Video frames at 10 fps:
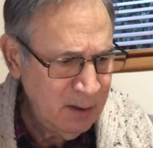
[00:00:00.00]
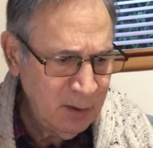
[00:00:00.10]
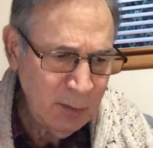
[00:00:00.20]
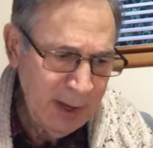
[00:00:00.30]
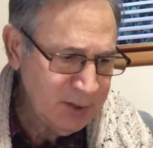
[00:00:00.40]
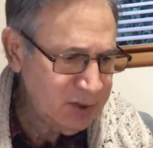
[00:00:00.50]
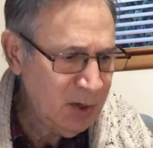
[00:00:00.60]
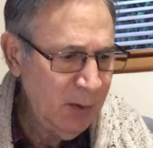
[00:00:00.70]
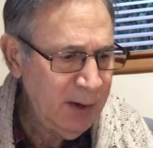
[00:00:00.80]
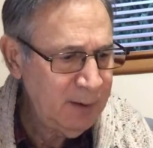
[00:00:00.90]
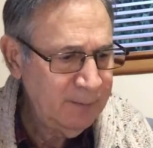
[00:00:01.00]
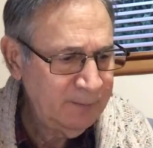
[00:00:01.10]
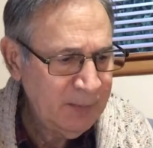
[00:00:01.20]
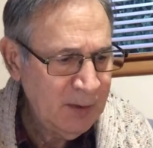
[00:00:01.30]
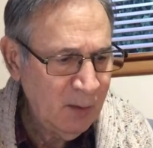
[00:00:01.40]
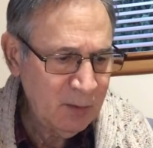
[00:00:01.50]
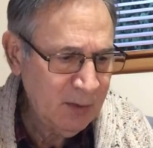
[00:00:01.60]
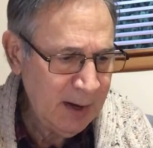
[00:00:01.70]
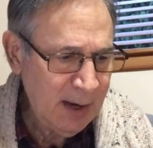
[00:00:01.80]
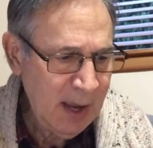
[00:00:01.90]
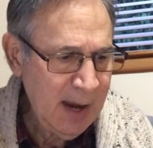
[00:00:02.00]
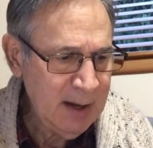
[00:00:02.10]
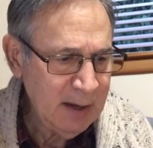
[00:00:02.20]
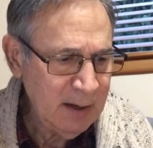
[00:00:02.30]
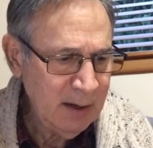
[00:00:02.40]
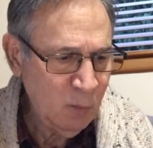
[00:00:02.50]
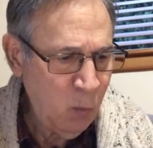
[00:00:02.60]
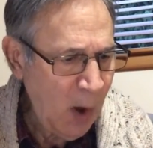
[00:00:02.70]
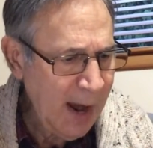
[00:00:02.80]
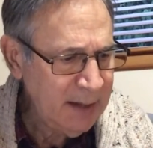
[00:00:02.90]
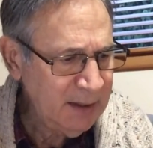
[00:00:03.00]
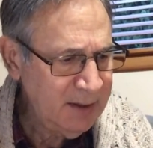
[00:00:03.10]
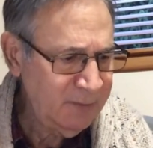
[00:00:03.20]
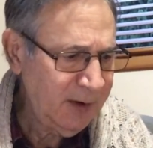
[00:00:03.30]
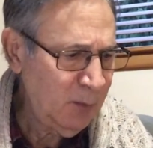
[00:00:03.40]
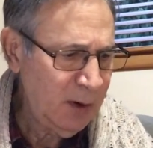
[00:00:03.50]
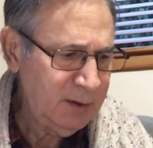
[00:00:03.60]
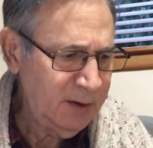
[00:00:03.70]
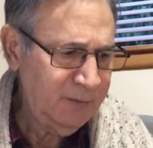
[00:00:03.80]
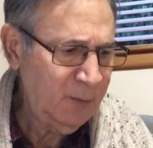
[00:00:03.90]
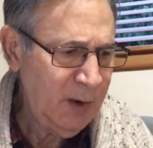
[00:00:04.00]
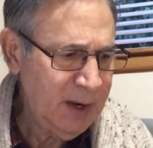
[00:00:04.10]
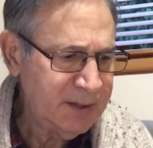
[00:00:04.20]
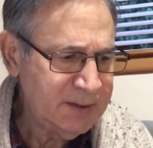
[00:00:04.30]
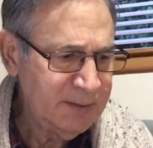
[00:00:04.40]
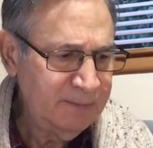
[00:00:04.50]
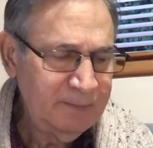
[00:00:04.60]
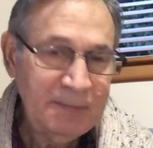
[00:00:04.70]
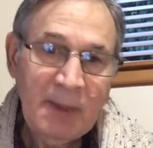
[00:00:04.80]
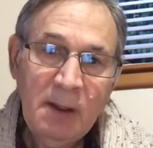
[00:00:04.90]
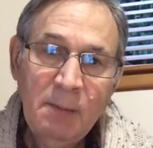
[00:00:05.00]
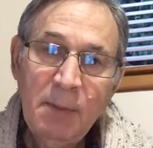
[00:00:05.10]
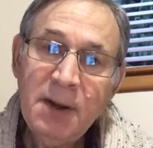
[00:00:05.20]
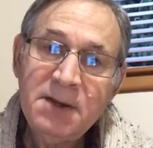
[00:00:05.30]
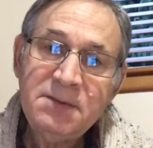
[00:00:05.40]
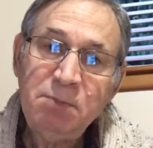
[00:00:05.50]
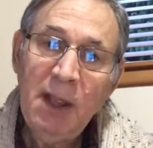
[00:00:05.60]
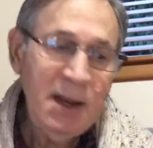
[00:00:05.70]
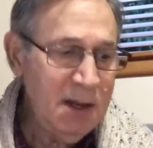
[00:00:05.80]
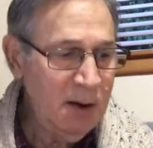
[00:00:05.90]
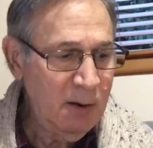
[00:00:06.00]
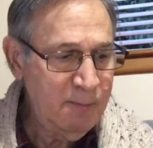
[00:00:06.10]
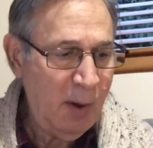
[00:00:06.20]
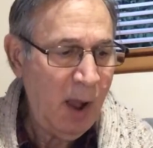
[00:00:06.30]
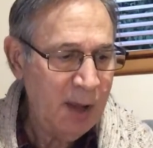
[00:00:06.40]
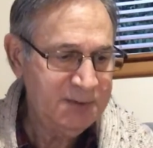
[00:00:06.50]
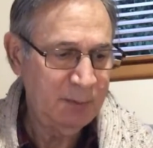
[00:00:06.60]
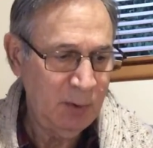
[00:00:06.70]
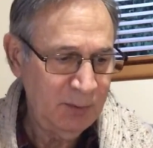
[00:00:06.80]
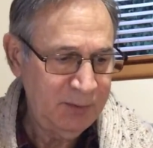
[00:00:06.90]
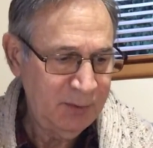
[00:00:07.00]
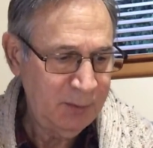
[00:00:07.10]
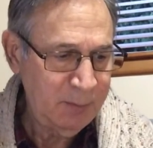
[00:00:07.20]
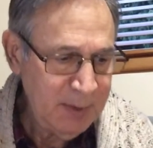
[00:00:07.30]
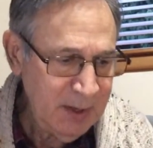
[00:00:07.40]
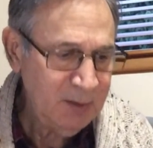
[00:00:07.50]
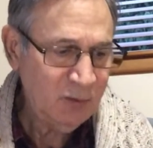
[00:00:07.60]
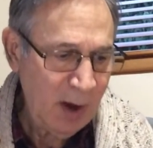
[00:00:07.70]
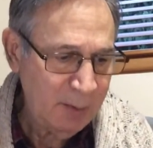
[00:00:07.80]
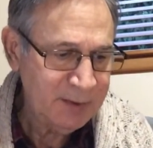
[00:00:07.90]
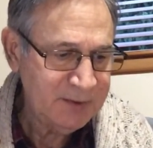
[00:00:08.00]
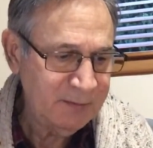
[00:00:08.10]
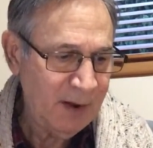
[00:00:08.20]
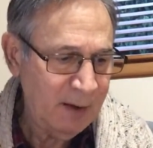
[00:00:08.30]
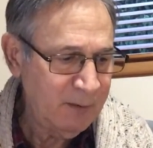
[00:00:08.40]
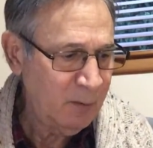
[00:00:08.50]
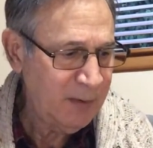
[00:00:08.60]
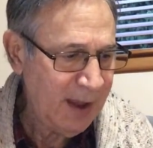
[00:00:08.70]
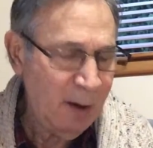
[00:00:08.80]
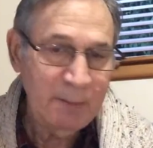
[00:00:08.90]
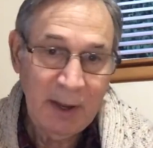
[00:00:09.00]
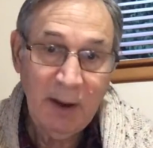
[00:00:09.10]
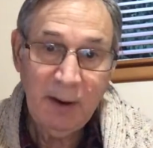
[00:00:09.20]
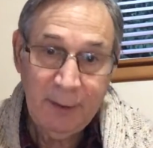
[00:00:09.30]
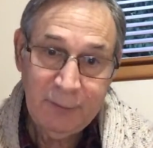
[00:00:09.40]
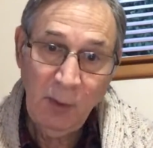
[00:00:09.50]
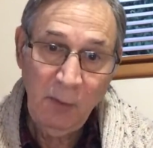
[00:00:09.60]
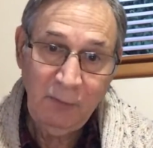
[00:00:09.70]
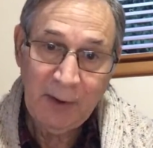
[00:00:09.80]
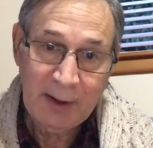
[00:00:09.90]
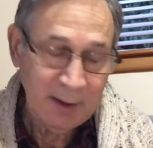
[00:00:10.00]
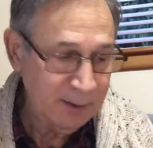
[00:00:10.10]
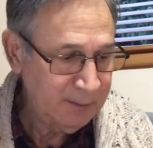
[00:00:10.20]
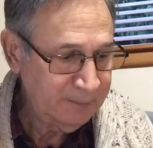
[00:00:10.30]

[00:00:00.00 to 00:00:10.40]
You may show it or try to hide it in widely different ways, but it is bloody near impossible to be a trauma survivor without being a control freak.